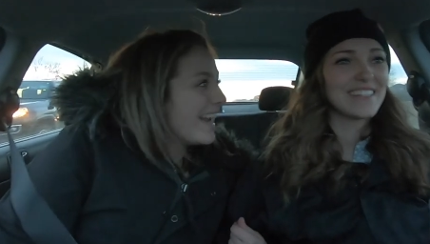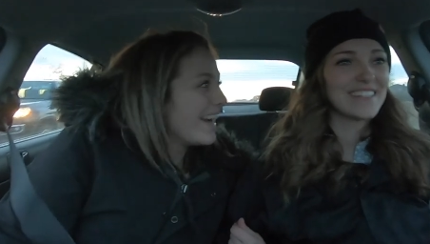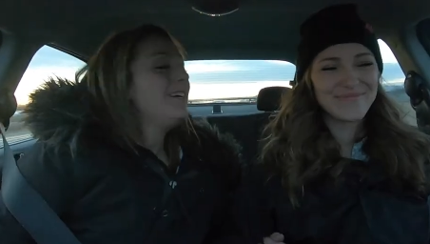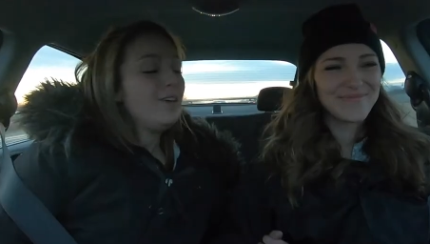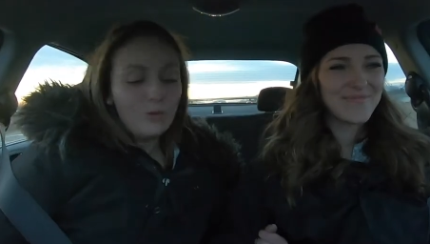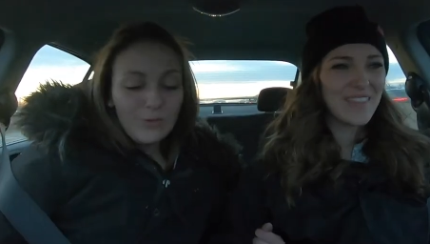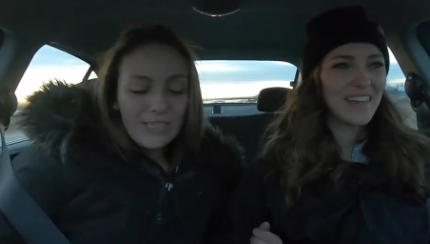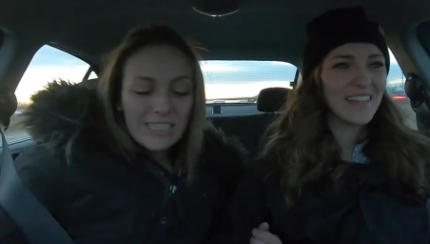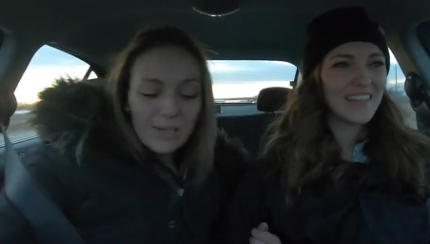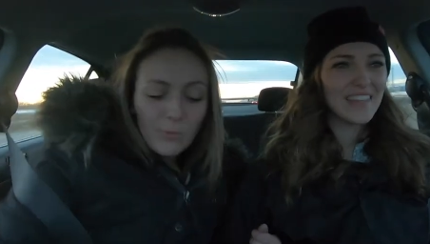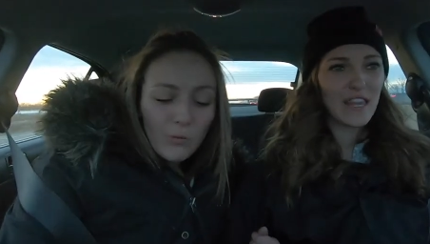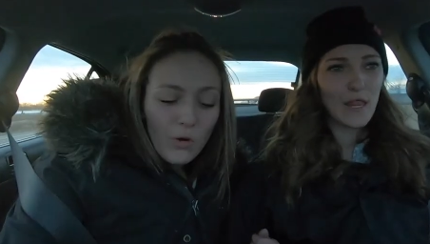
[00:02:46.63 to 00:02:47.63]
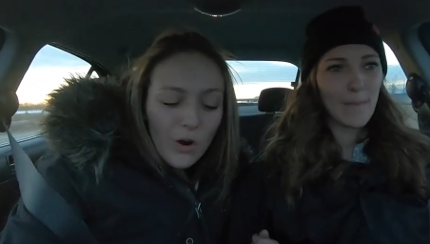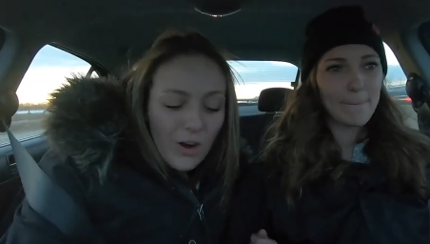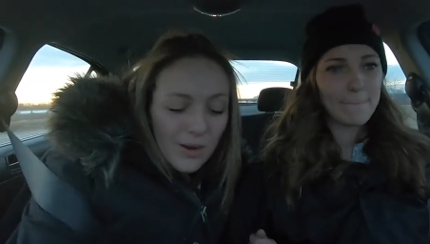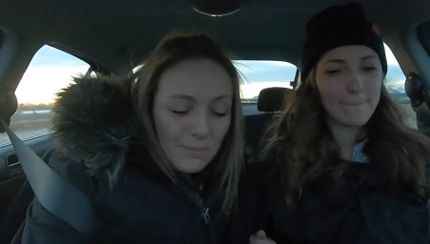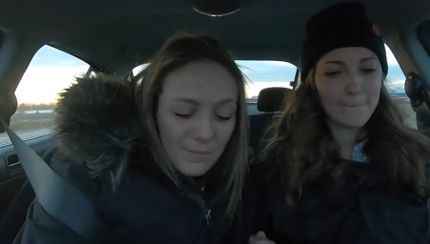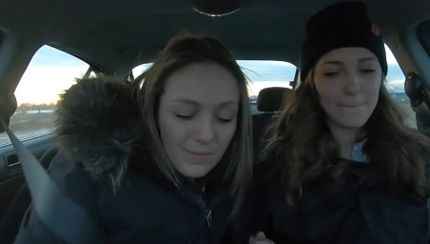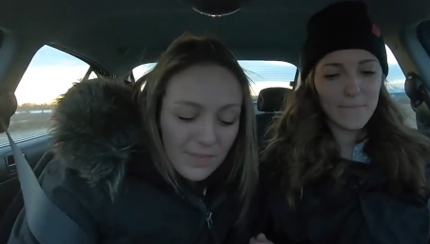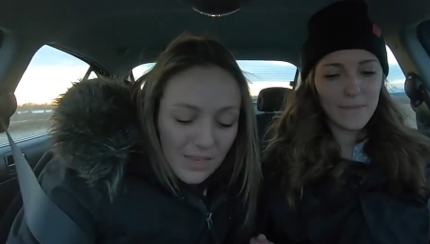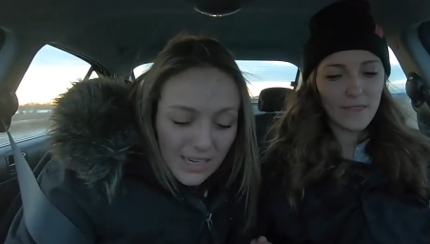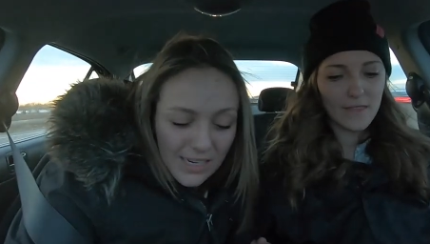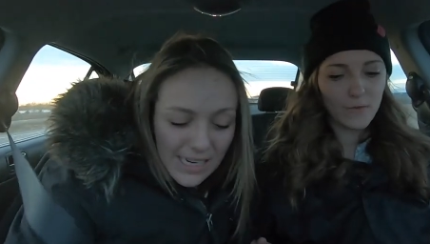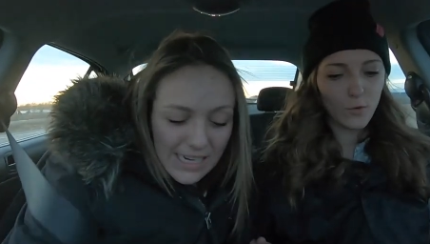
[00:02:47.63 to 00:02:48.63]
Speaker 1: there. Oh, it's warm.
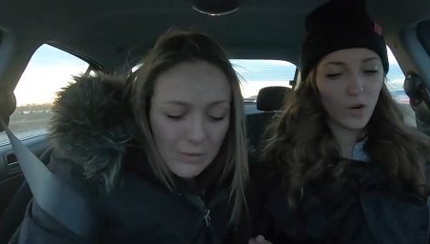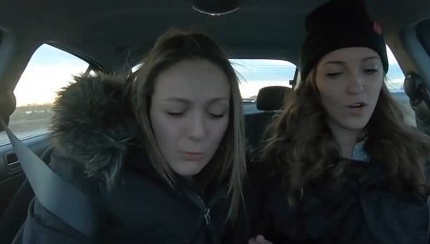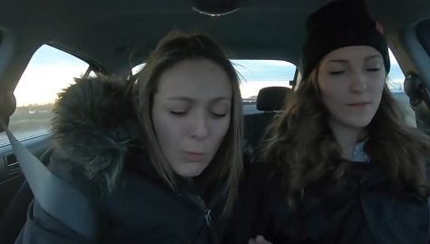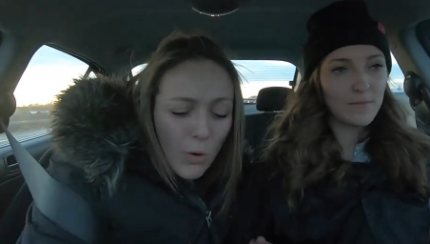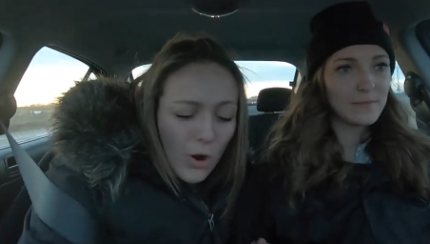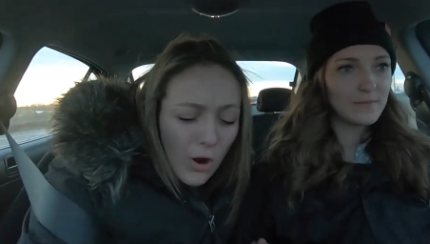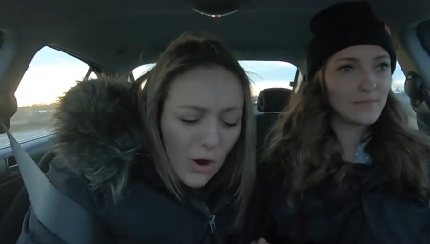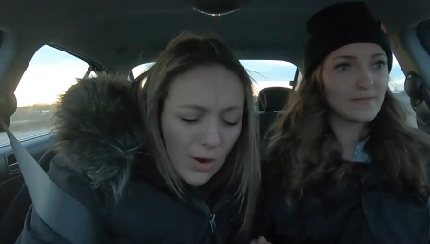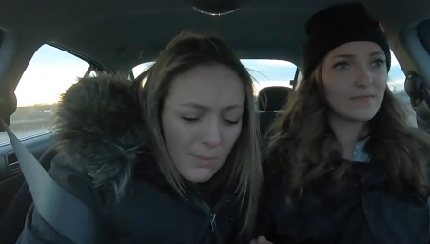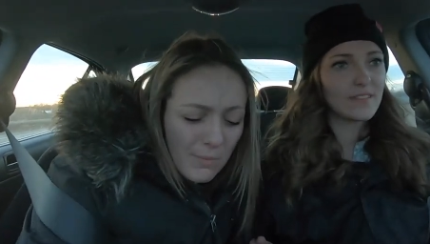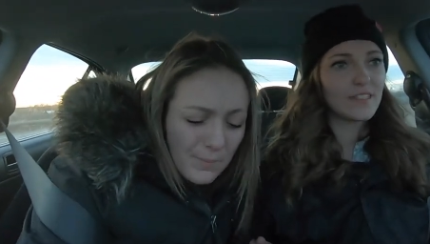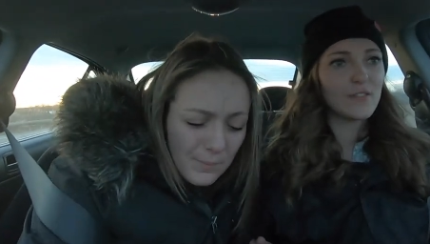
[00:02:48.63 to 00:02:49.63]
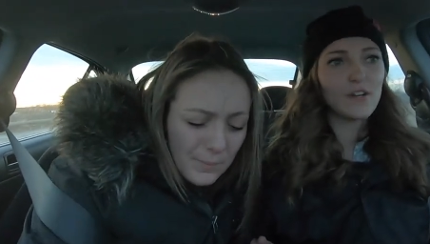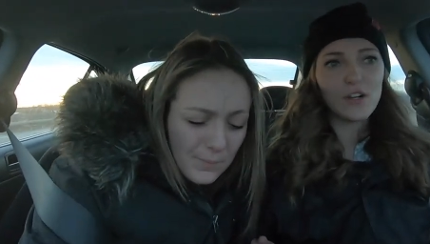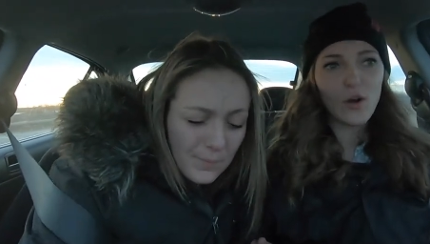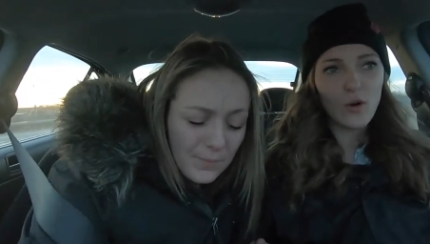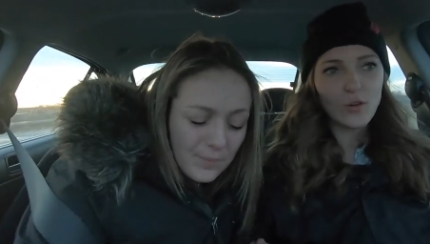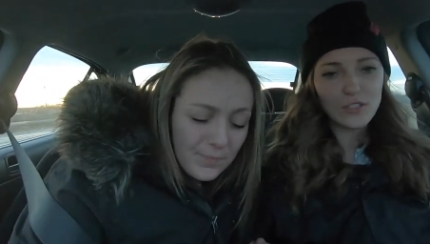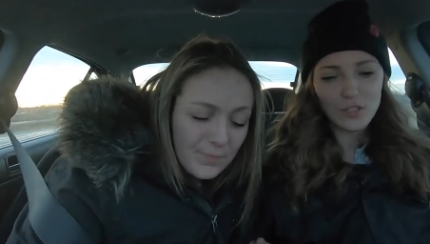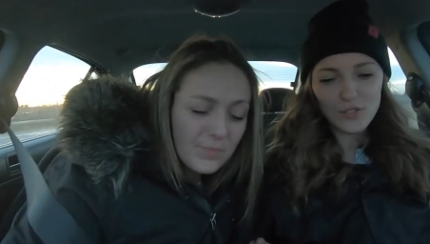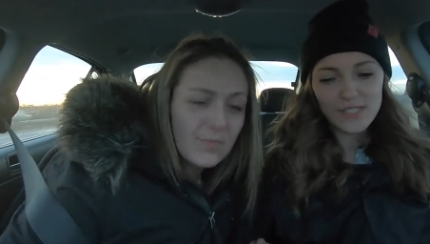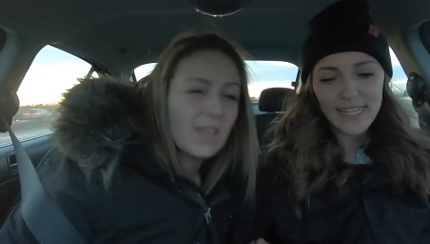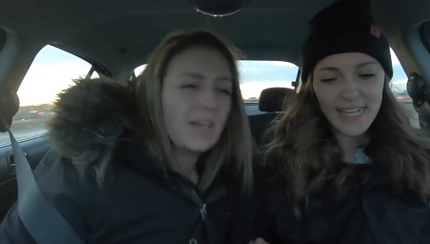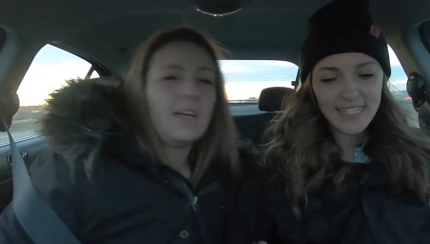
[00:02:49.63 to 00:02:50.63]
It's warm. You were cold 2
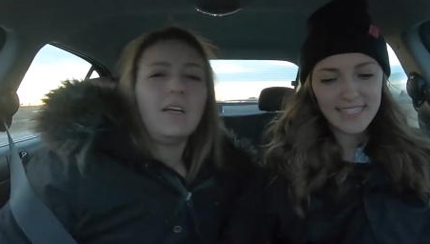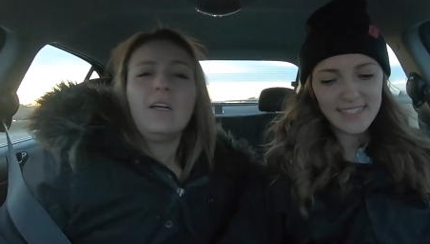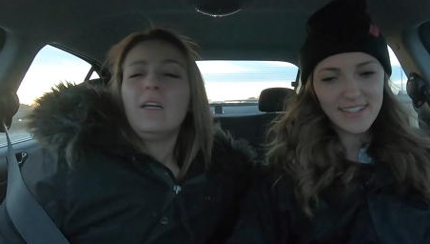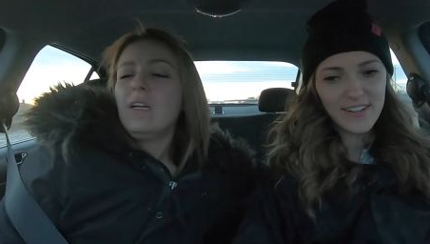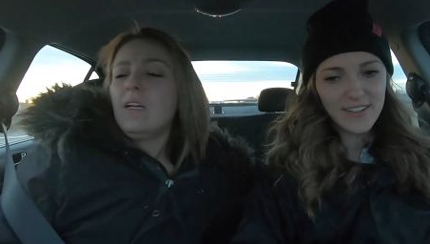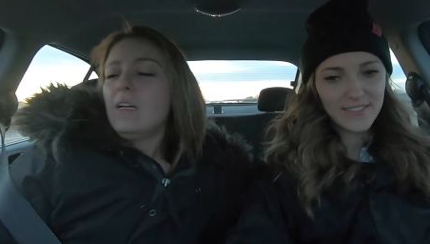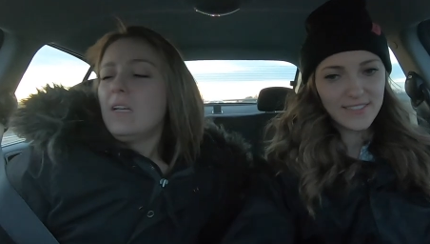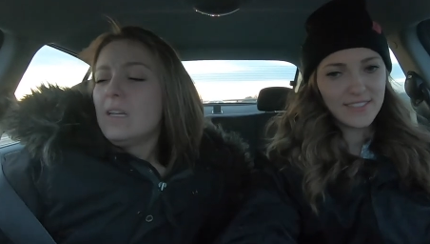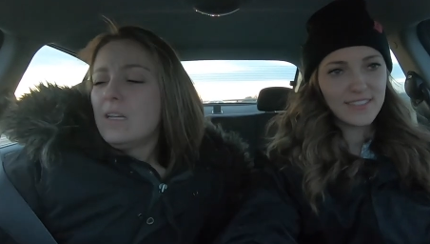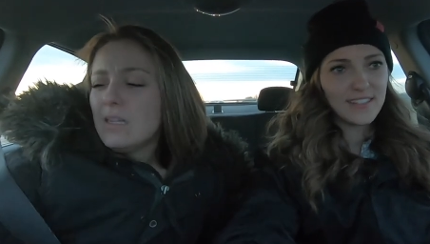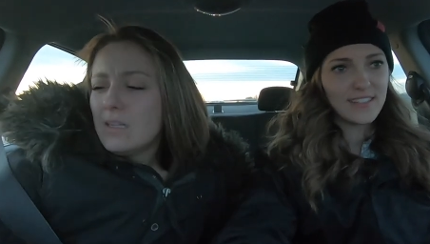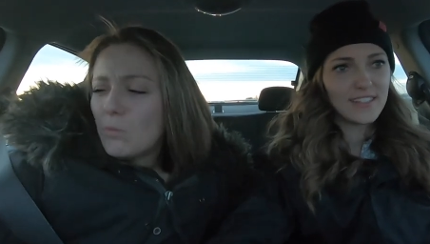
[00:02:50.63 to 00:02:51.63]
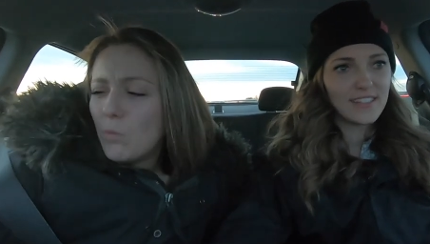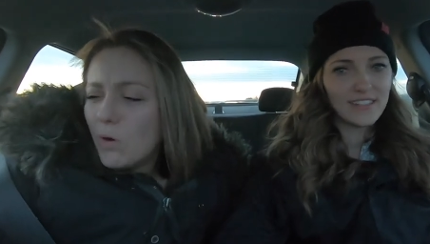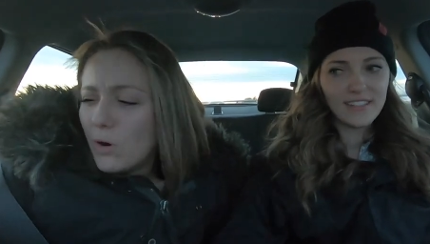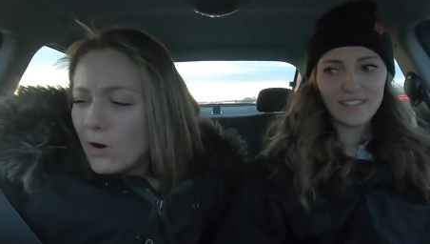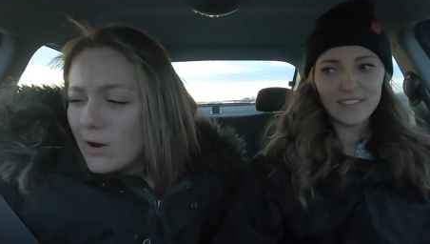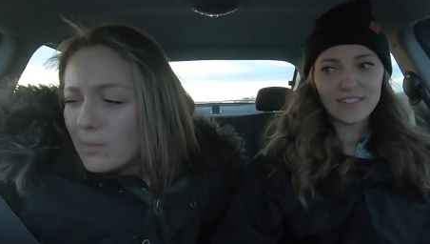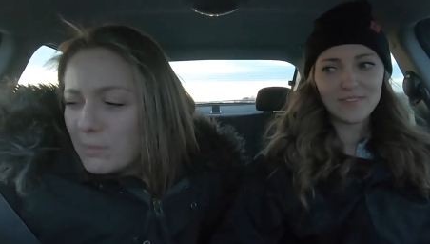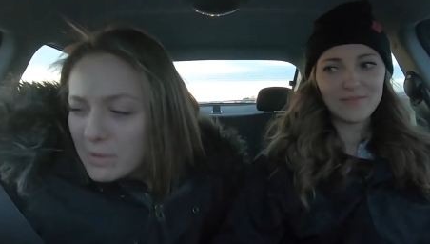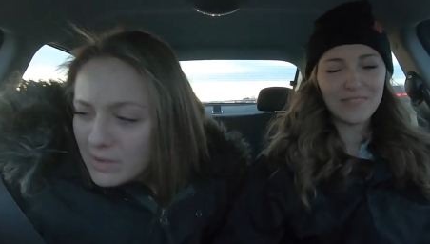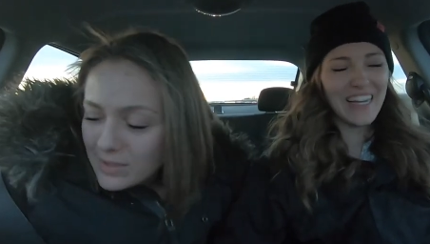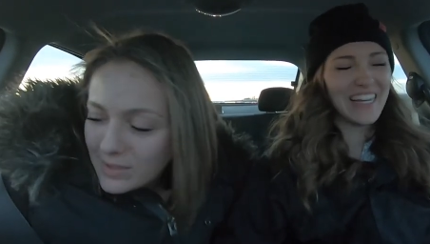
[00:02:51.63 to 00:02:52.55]
seconds ago.
Speaker 2: Warm.